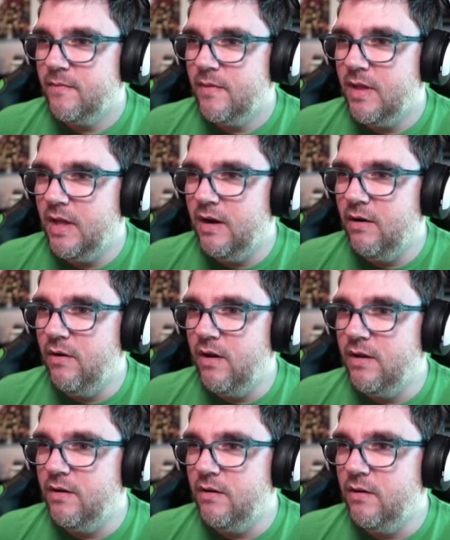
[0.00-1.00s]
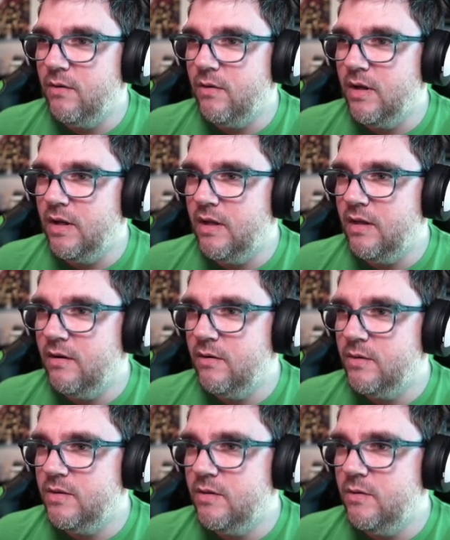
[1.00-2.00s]
I don't know. I, I don't know
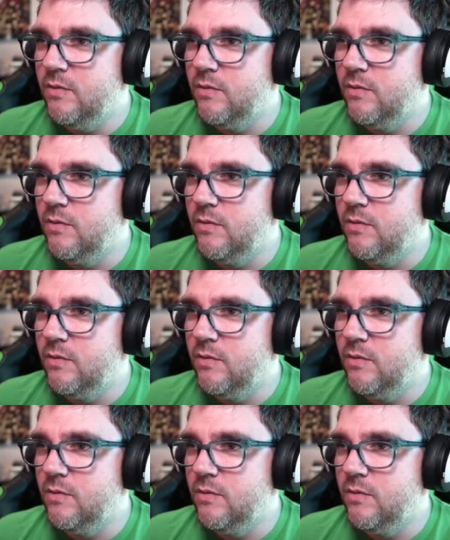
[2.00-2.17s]
what to do.